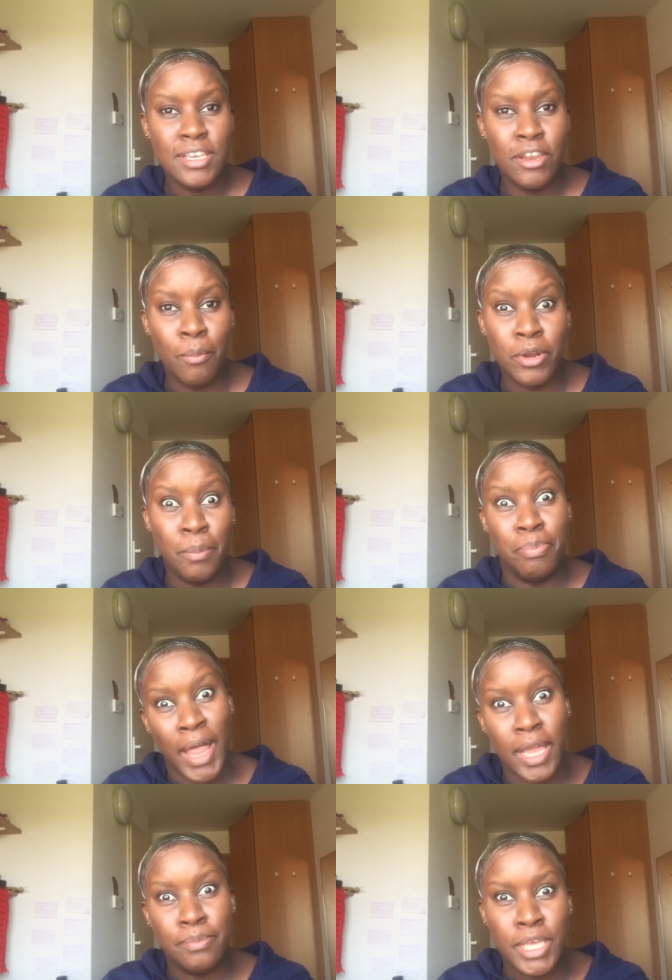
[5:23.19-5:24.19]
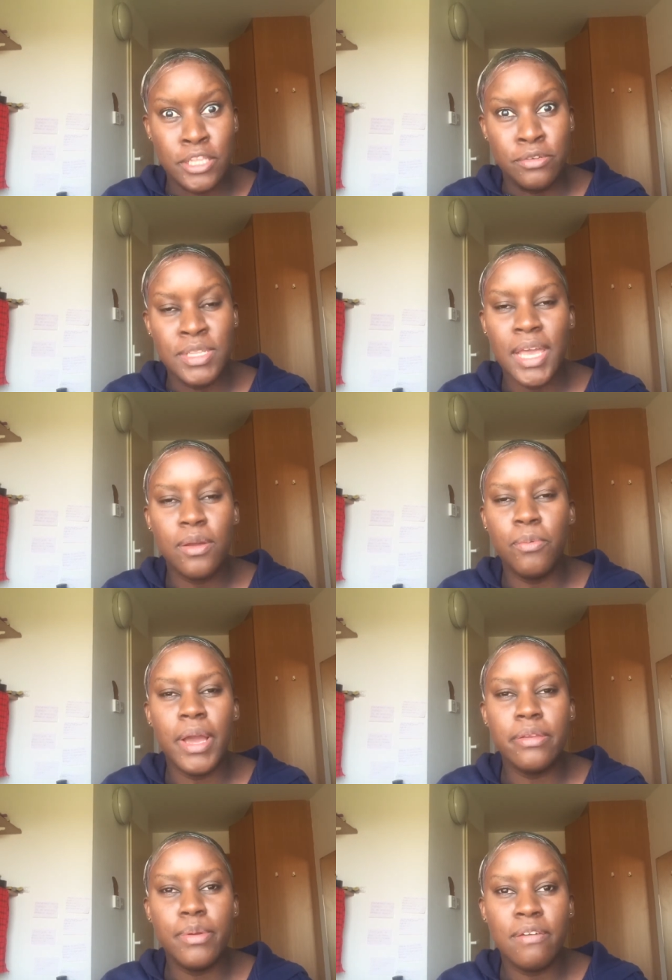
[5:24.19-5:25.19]
You know, I'm gonna blackmail you. Like,
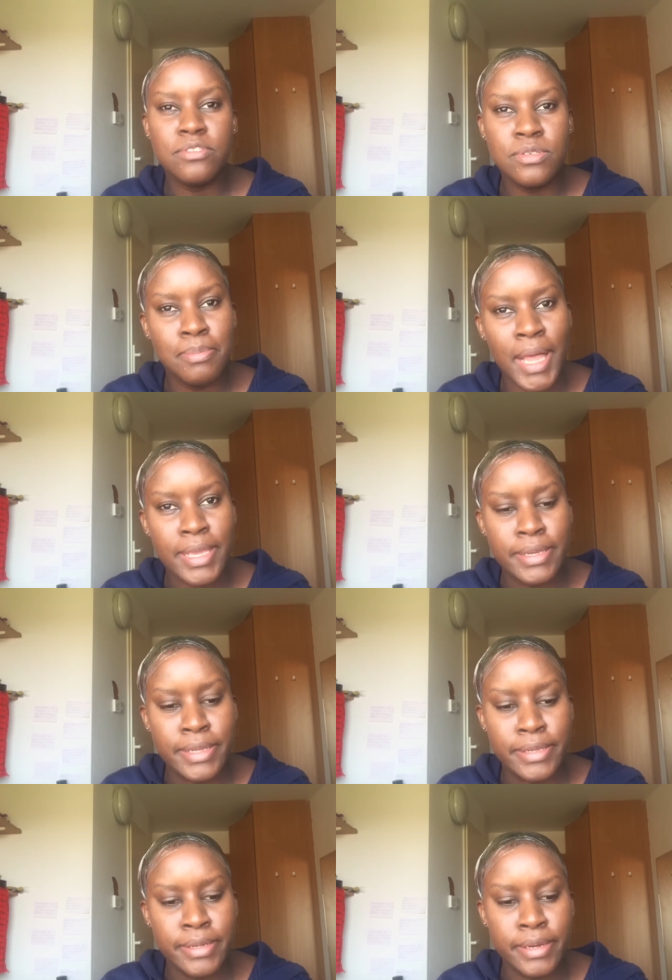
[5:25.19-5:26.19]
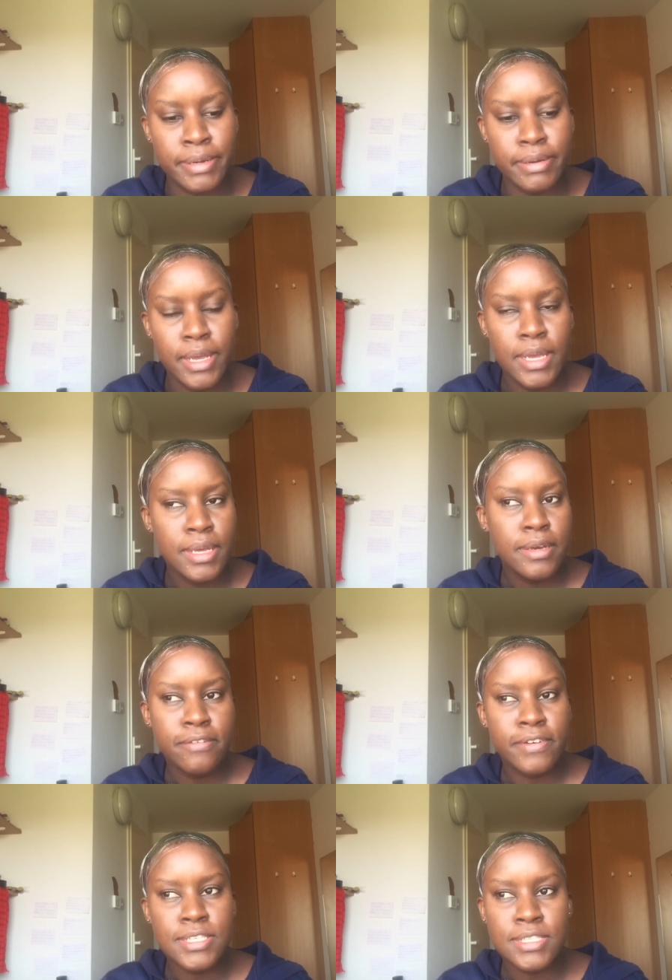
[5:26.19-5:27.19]
why do we have to use black in it, you know?
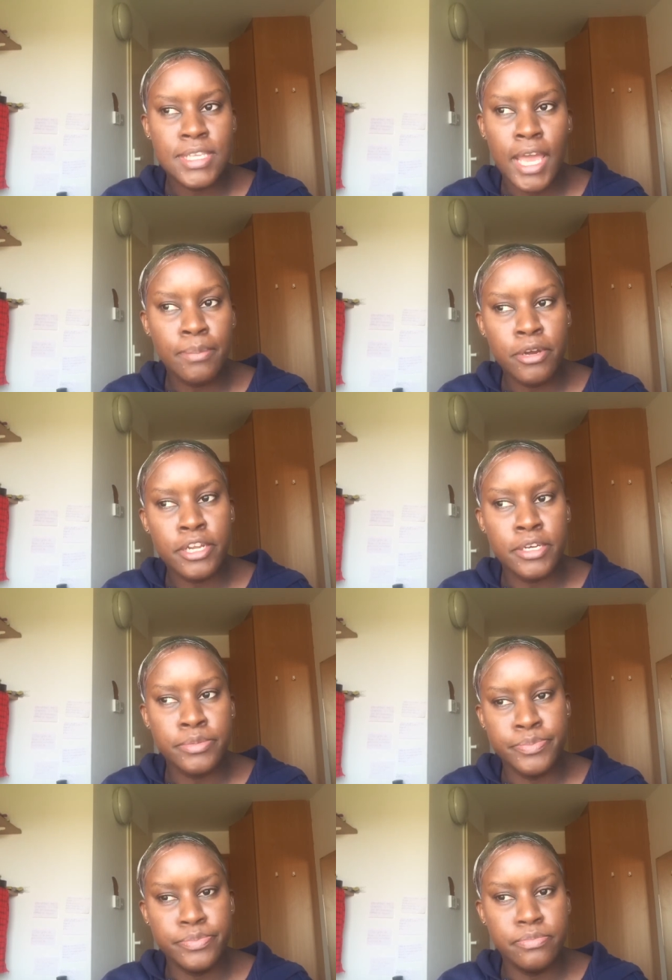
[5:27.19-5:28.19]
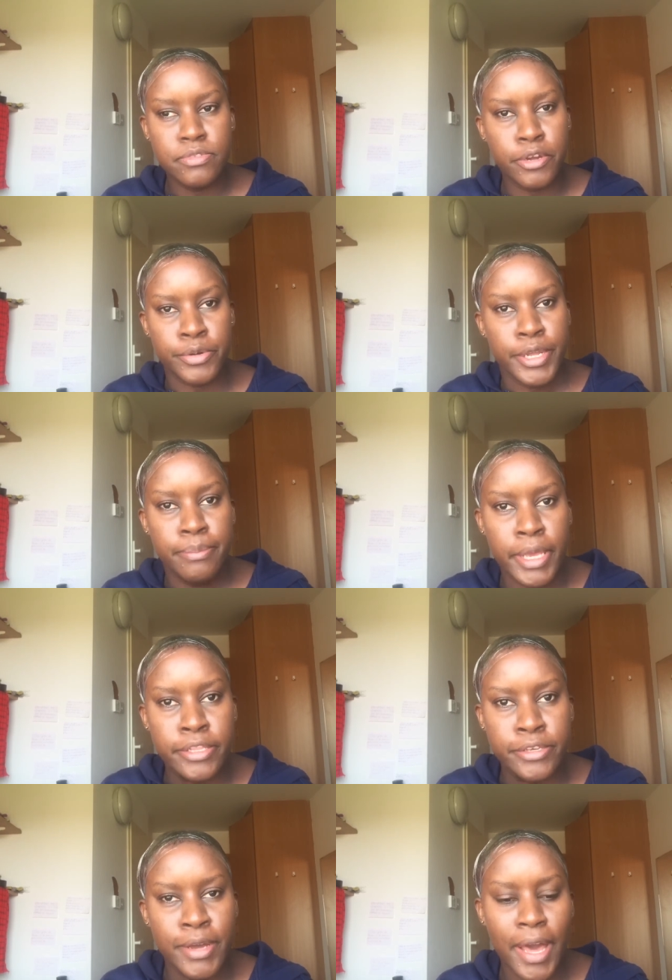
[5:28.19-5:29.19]
Say I'm gonna
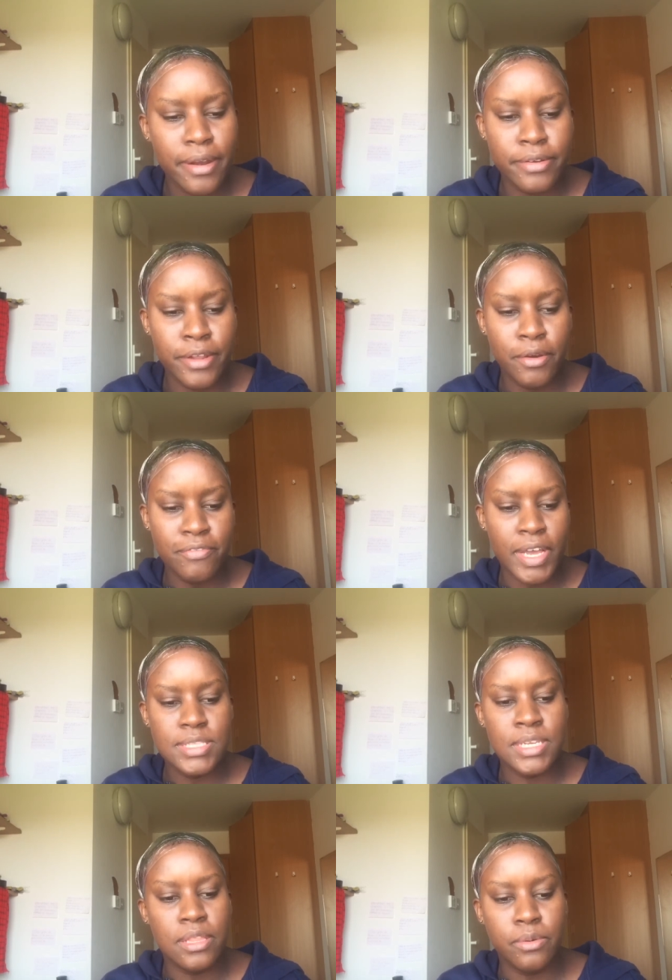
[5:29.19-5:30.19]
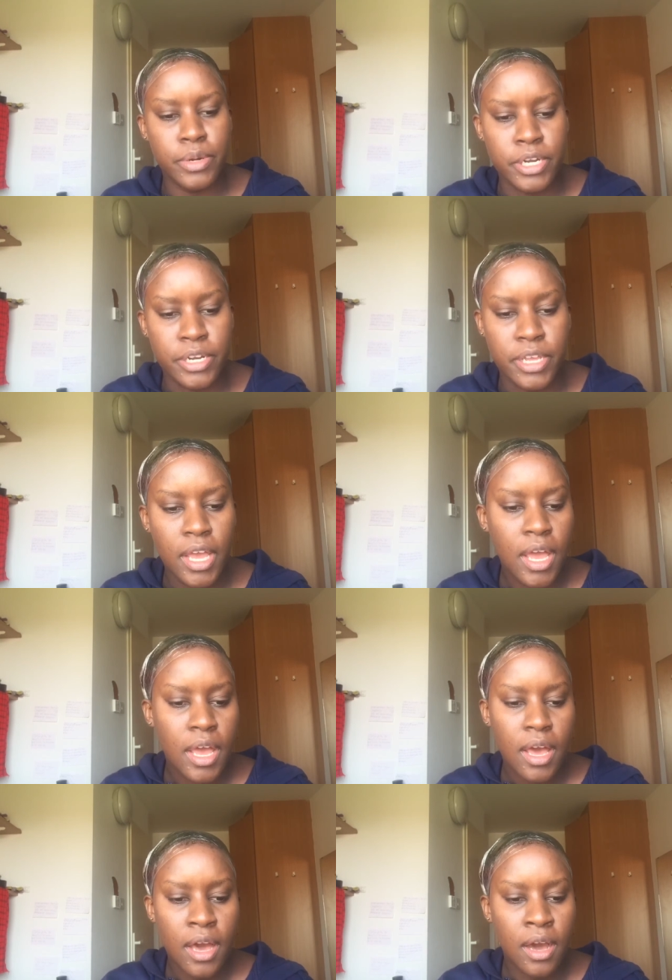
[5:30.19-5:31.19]
cremail you. I don't know, find another word.
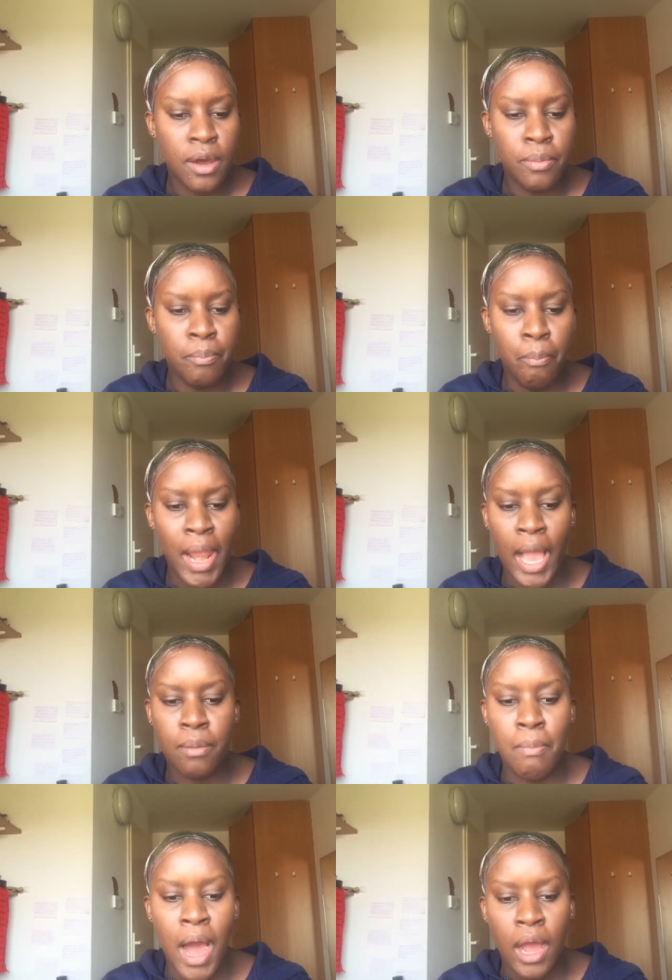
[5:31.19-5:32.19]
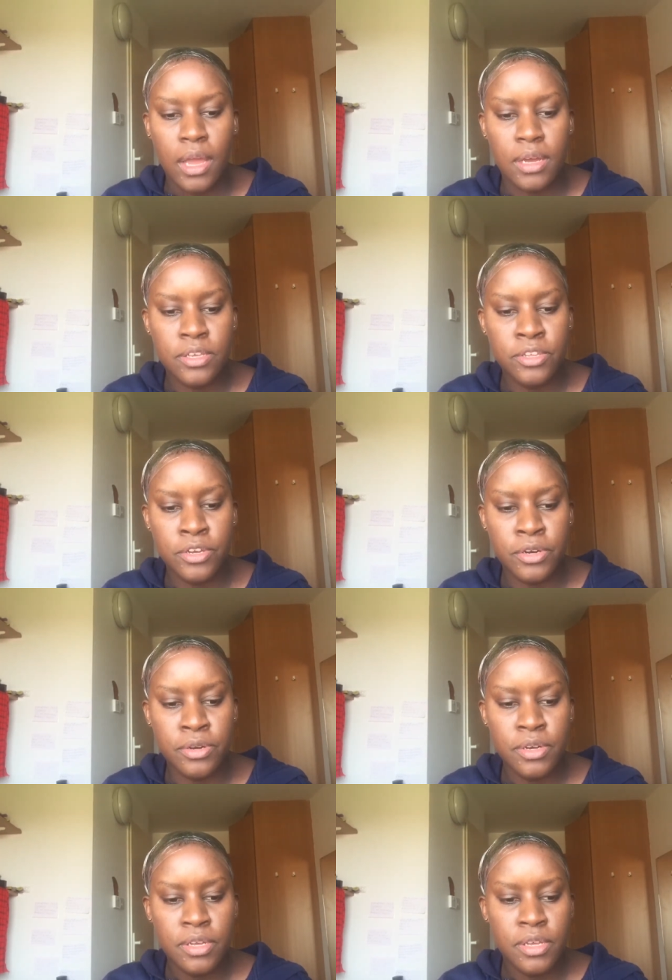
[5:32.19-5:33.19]
Black mark, you
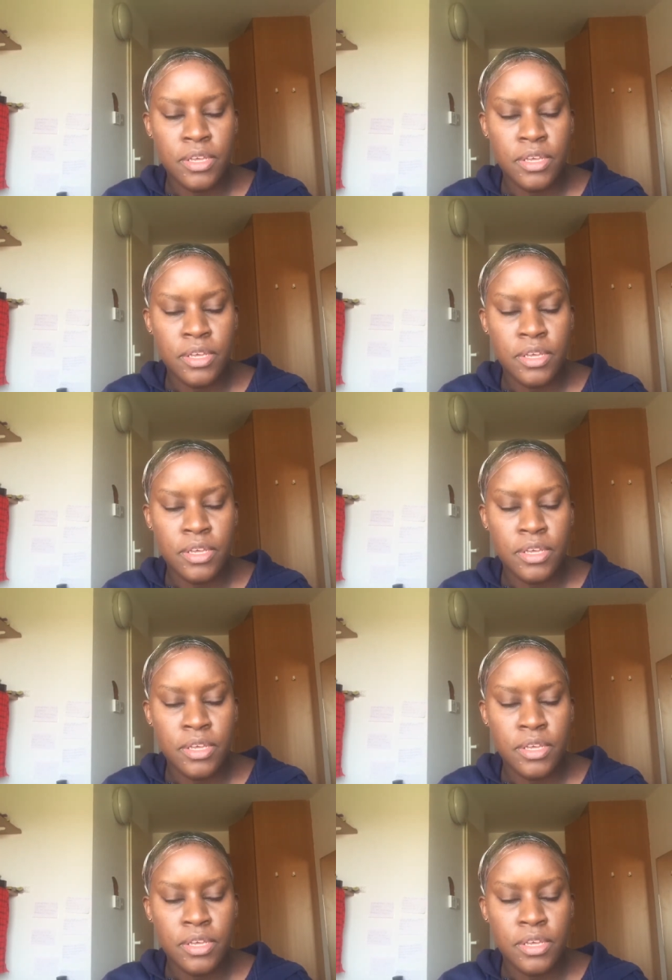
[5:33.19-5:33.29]
know?